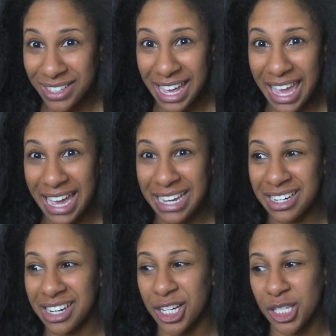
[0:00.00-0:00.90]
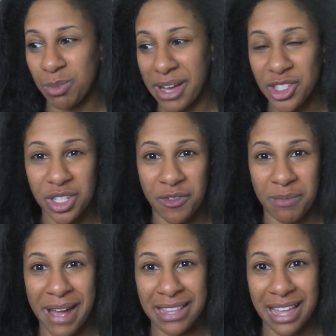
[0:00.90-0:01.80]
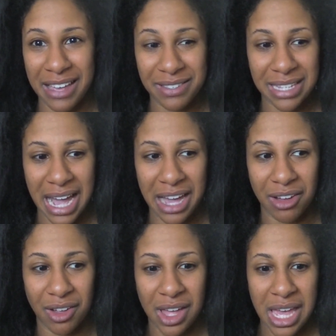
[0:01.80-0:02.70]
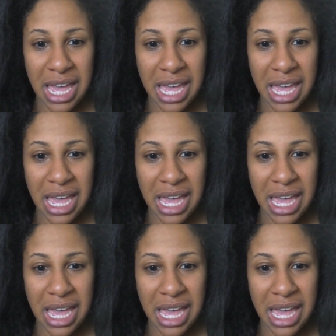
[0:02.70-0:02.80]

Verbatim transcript: And especially for my lifestyle,